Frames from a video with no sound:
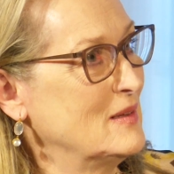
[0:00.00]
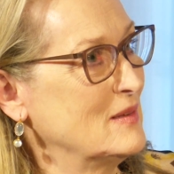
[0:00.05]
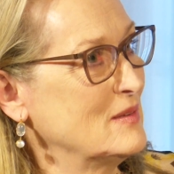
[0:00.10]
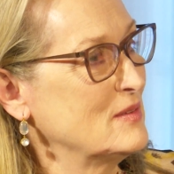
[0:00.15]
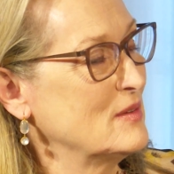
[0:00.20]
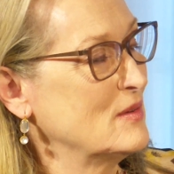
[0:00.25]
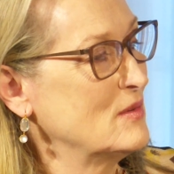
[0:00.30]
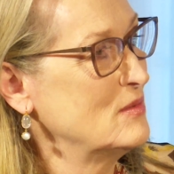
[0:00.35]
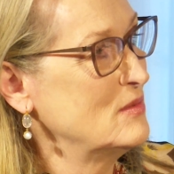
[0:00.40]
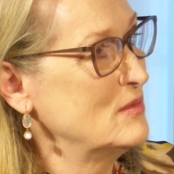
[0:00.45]

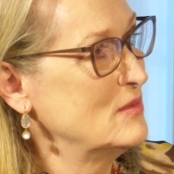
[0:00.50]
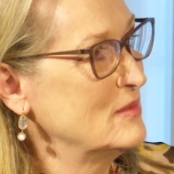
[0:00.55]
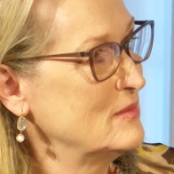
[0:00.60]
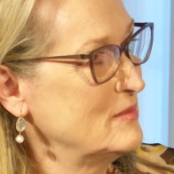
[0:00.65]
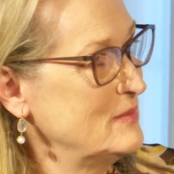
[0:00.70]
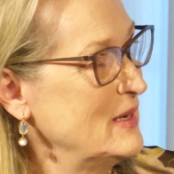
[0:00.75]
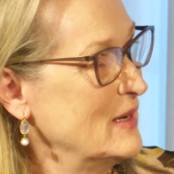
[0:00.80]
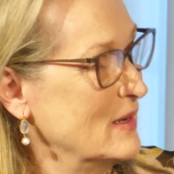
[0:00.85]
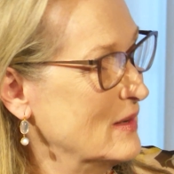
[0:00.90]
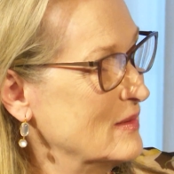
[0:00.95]
So,
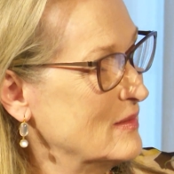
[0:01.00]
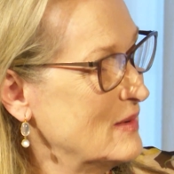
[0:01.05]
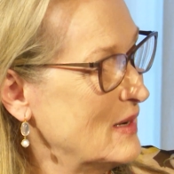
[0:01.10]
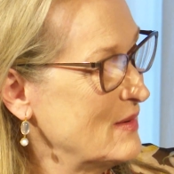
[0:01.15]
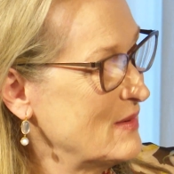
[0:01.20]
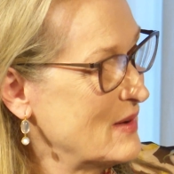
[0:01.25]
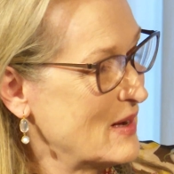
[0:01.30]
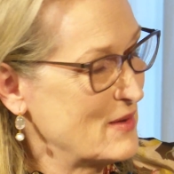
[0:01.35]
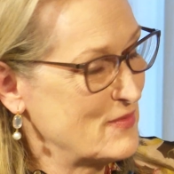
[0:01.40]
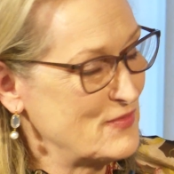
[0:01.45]
yeah,
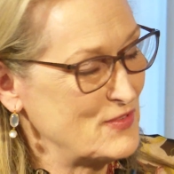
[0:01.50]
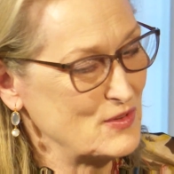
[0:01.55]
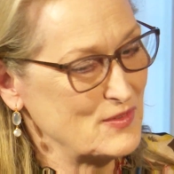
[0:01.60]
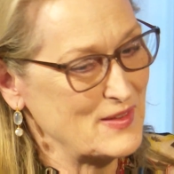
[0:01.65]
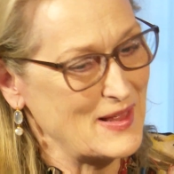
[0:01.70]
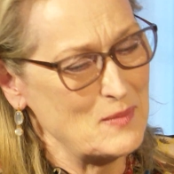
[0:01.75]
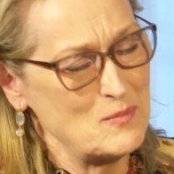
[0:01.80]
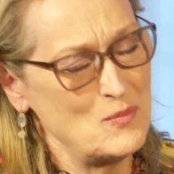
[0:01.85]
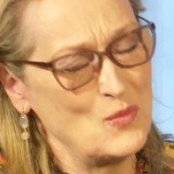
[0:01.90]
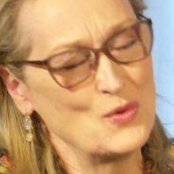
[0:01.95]
I, I
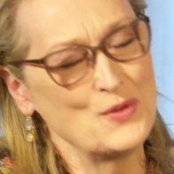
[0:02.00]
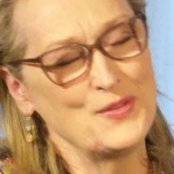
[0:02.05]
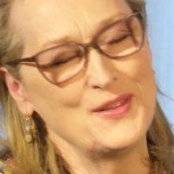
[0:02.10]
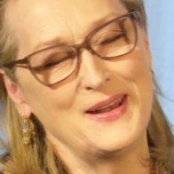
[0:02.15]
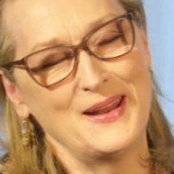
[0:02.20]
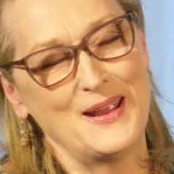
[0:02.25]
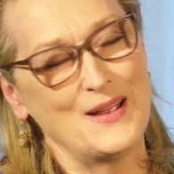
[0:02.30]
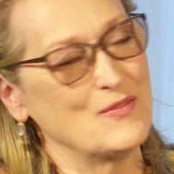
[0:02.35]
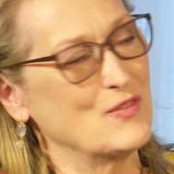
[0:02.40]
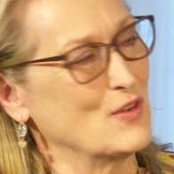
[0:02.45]
feel that more
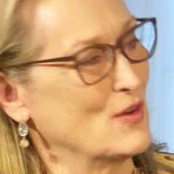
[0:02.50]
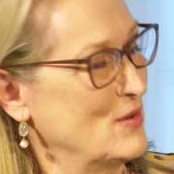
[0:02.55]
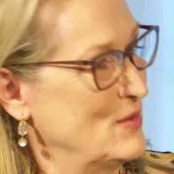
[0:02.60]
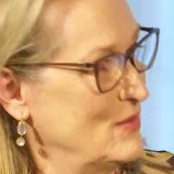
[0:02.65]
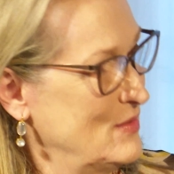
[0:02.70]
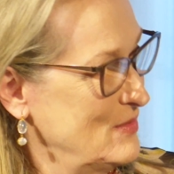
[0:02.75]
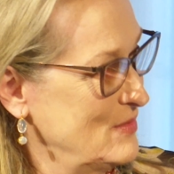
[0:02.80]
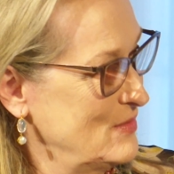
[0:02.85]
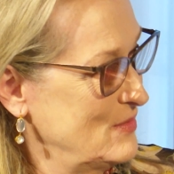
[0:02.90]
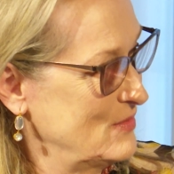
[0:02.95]
than ever
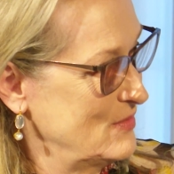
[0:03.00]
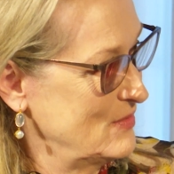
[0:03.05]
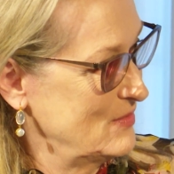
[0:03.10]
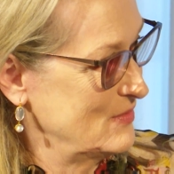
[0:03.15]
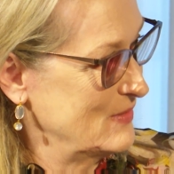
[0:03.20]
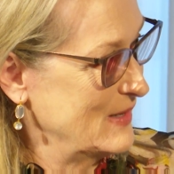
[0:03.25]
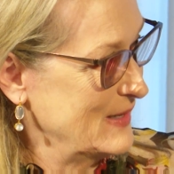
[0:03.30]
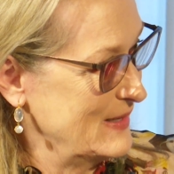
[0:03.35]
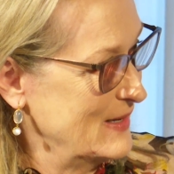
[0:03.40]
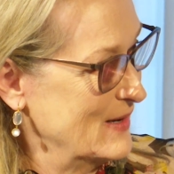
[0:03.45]

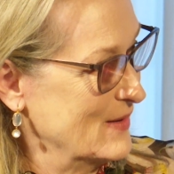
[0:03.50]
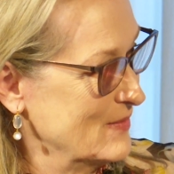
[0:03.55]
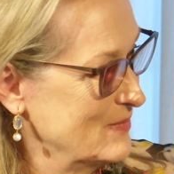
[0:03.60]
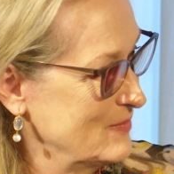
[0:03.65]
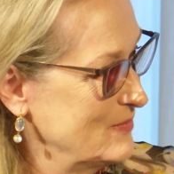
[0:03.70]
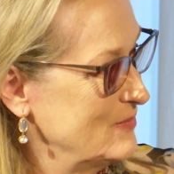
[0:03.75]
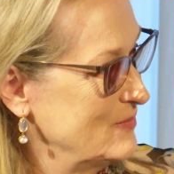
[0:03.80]
right now.